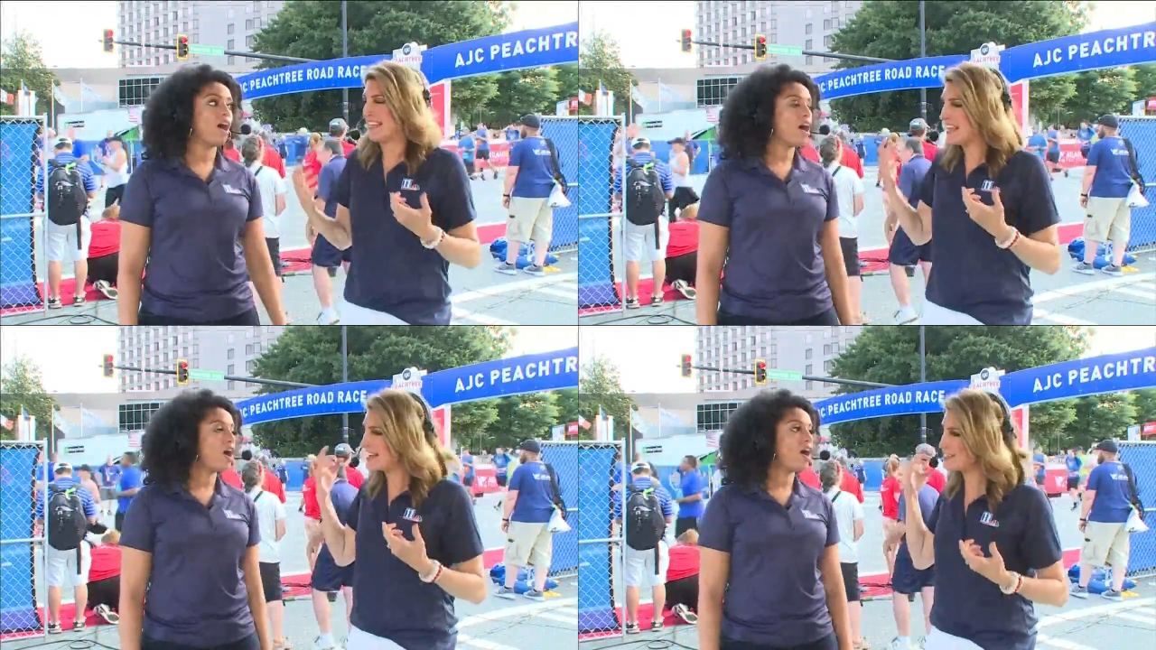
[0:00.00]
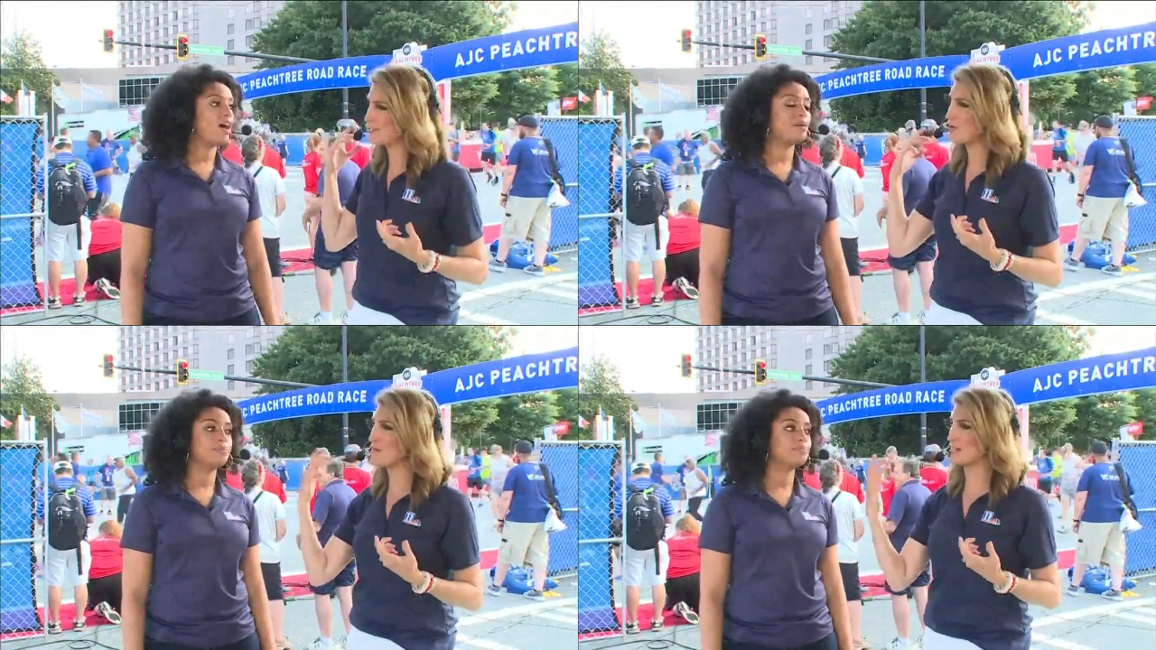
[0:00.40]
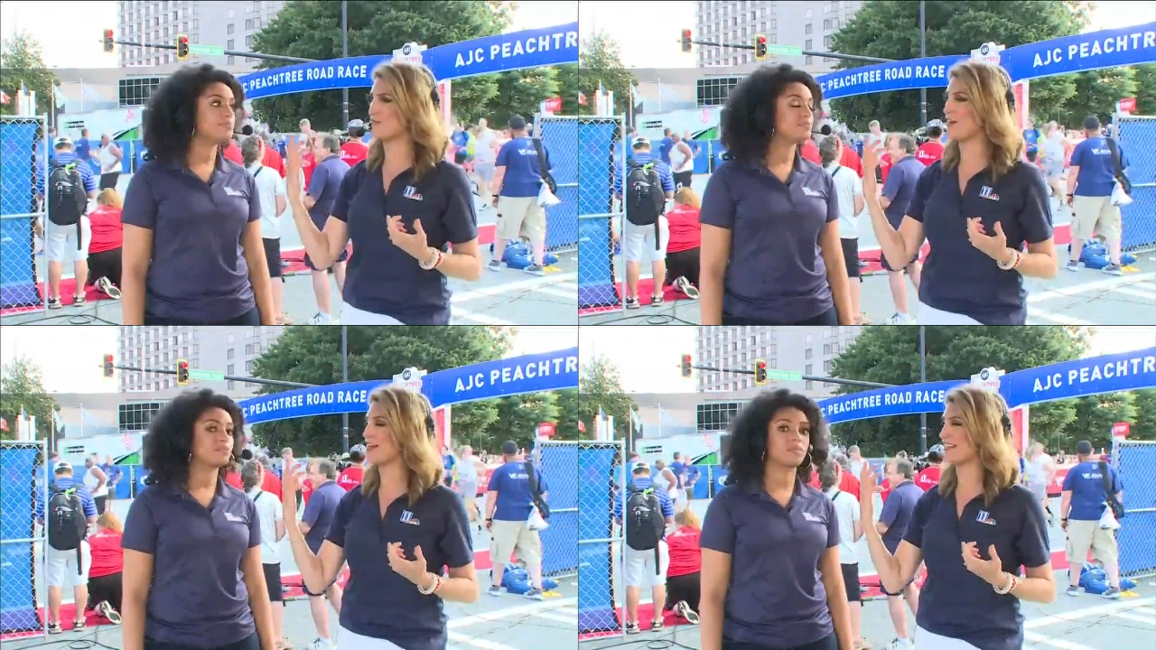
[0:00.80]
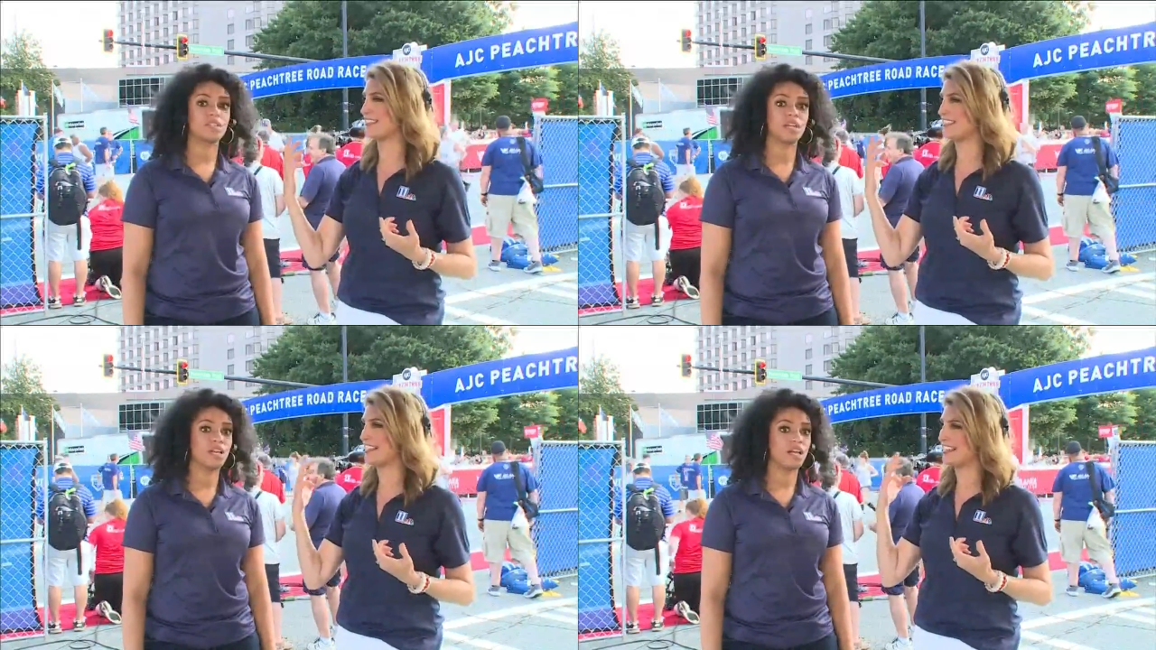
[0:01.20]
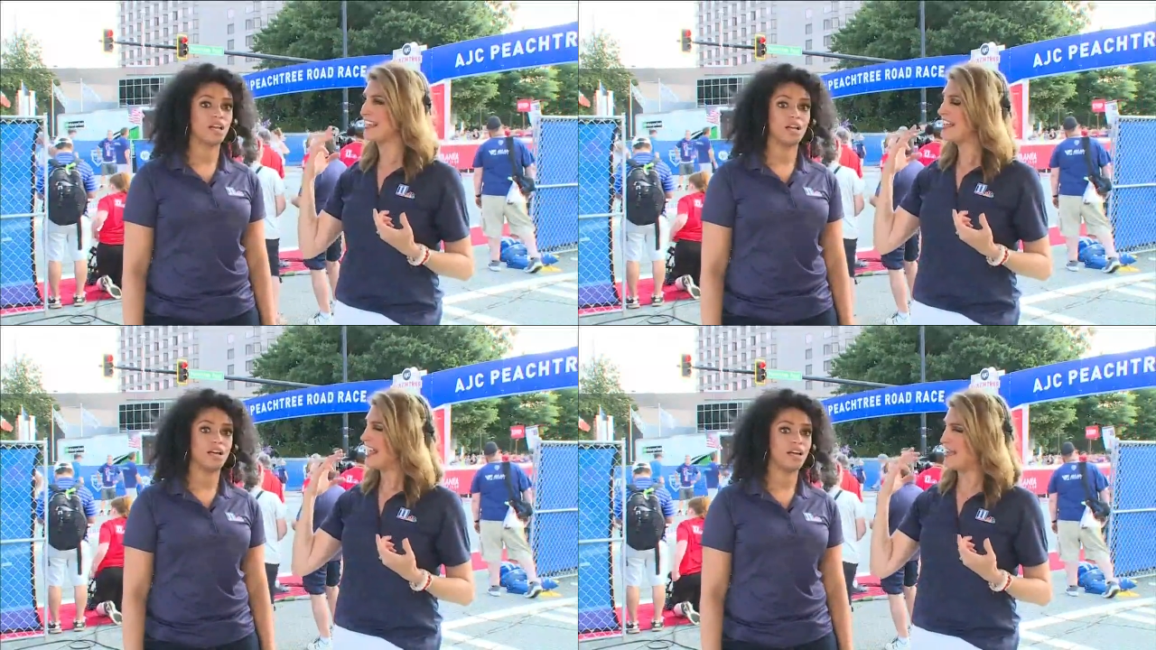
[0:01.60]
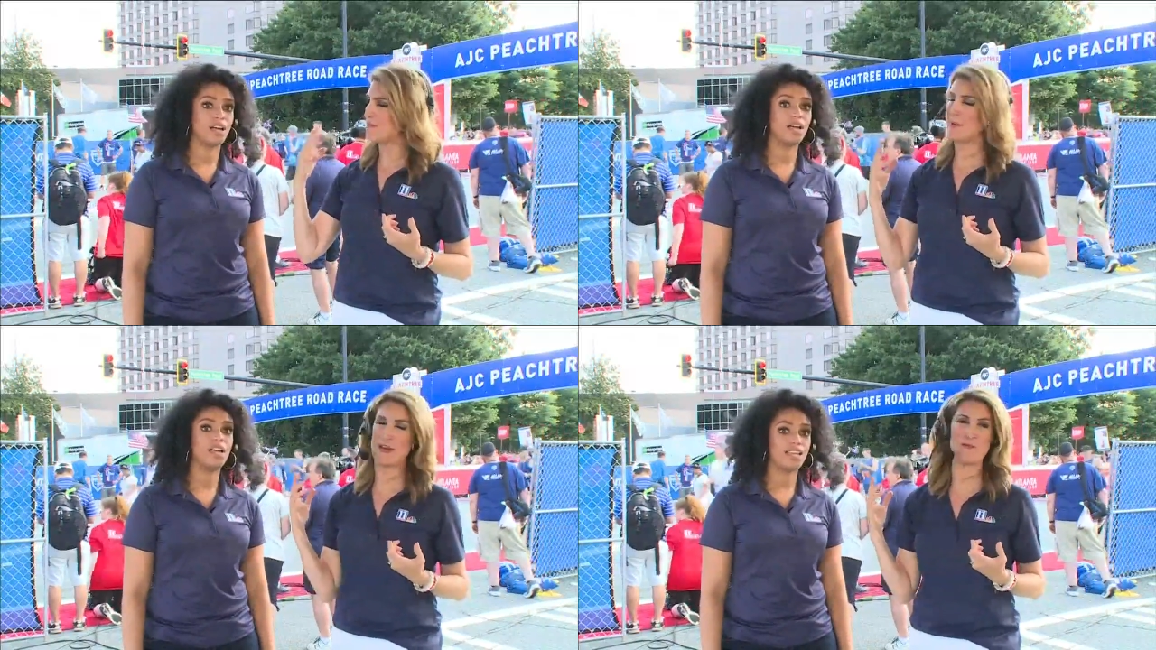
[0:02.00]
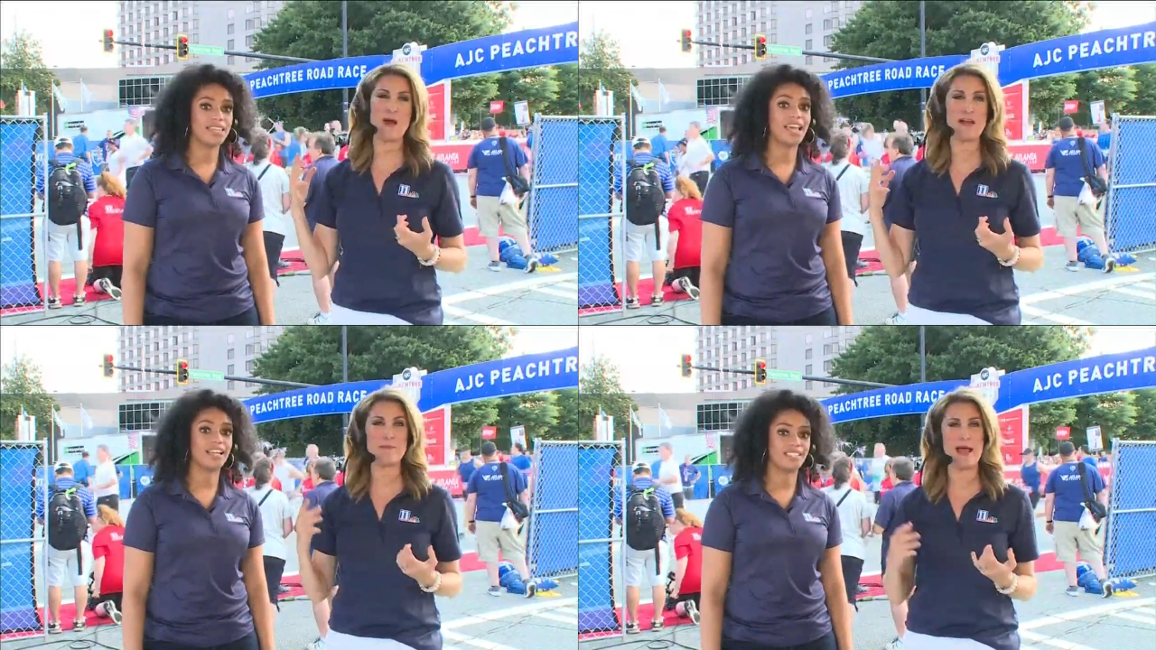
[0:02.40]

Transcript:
Speaker 1: It is so much fun to see everybody running yes.